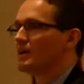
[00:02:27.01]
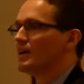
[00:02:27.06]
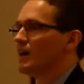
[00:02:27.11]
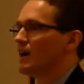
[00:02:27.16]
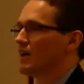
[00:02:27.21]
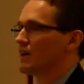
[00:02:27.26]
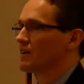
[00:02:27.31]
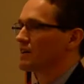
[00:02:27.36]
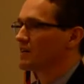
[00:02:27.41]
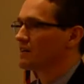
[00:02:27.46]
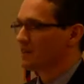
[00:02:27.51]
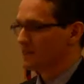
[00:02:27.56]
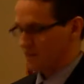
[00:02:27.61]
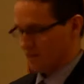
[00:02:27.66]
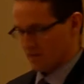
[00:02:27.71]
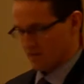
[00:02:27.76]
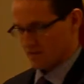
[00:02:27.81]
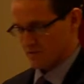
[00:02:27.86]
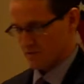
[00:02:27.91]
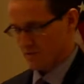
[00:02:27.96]

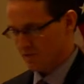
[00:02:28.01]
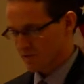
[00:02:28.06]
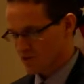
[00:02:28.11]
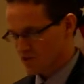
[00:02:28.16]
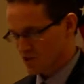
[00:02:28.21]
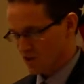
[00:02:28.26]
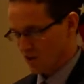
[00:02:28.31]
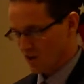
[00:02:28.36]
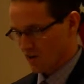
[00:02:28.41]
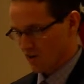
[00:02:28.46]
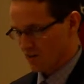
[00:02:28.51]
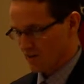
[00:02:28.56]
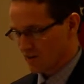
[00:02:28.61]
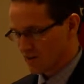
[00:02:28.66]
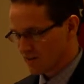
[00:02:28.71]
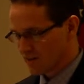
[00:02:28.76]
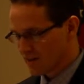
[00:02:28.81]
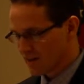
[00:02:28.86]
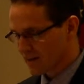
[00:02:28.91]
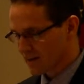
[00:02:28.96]
As many of you saw
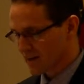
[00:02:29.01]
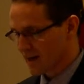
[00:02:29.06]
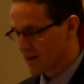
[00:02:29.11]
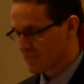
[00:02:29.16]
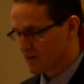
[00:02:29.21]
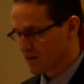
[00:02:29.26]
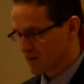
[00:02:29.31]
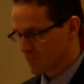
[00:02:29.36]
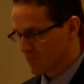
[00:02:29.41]
in the economic